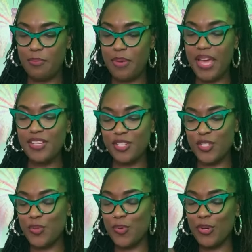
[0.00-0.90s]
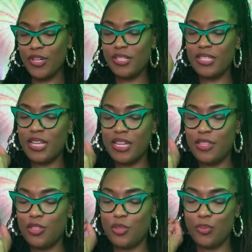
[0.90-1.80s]
Page of Swords and
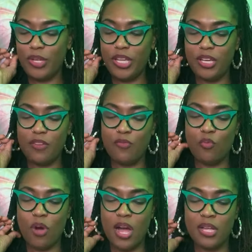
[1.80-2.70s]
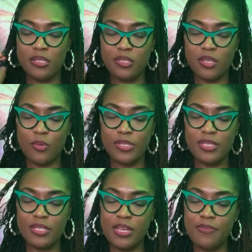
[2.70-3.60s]
then the Three of Wands. So
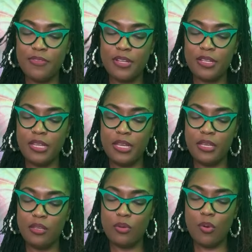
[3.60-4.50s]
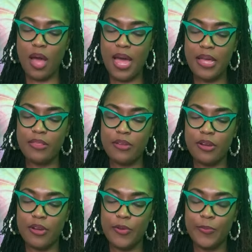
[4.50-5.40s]
it's definitely you
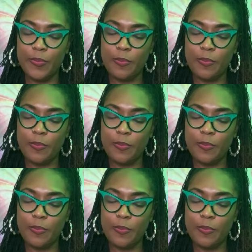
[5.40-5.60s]
either